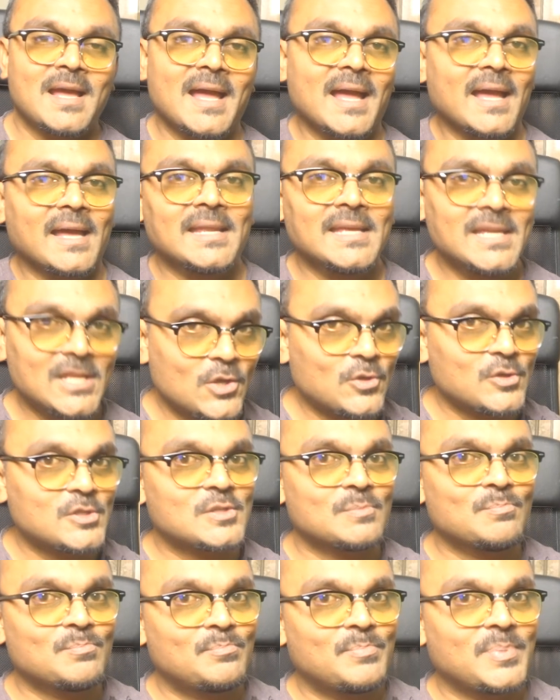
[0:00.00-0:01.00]
And he
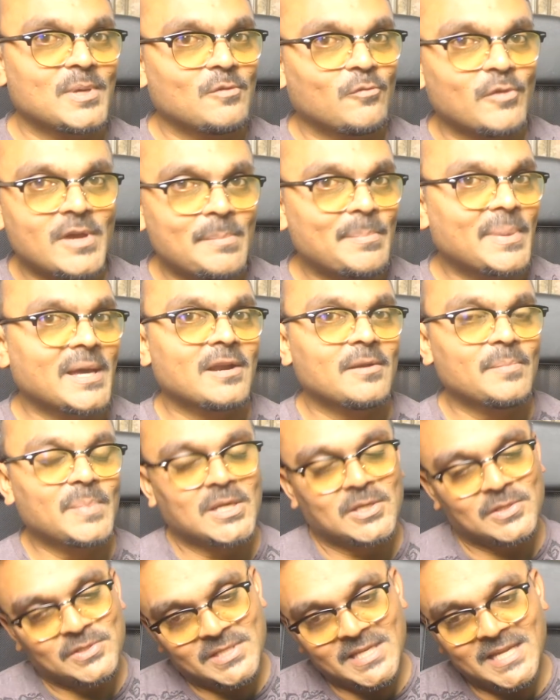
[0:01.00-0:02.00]
knows way better
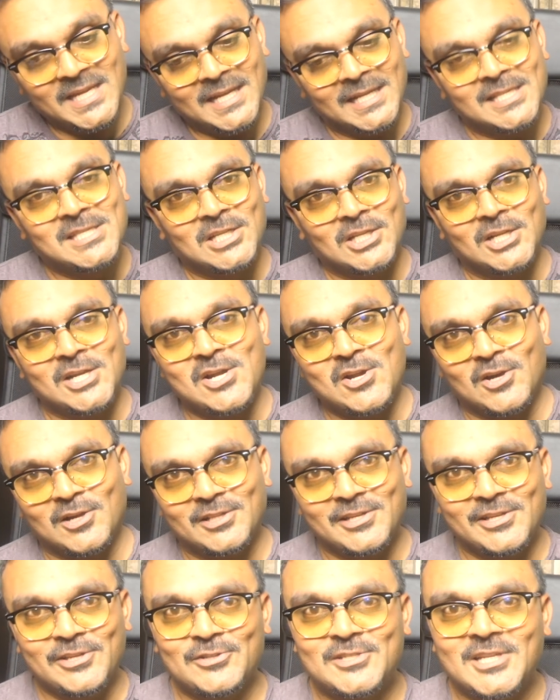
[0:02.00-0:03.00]
because he has learned
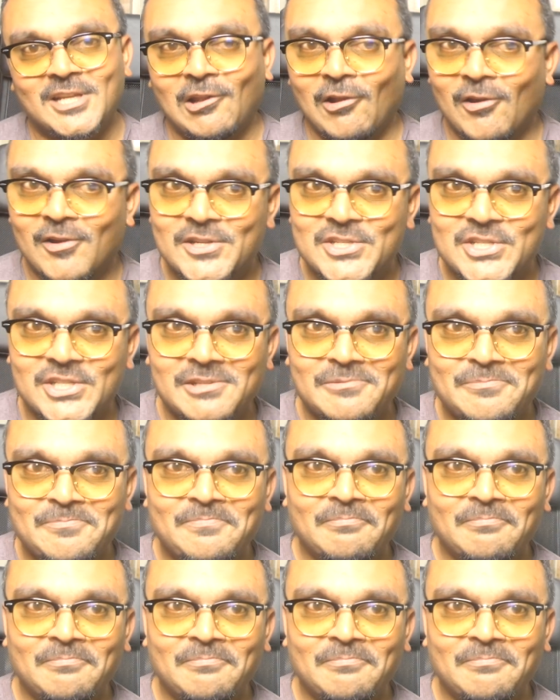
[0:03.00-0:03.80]
all the new technology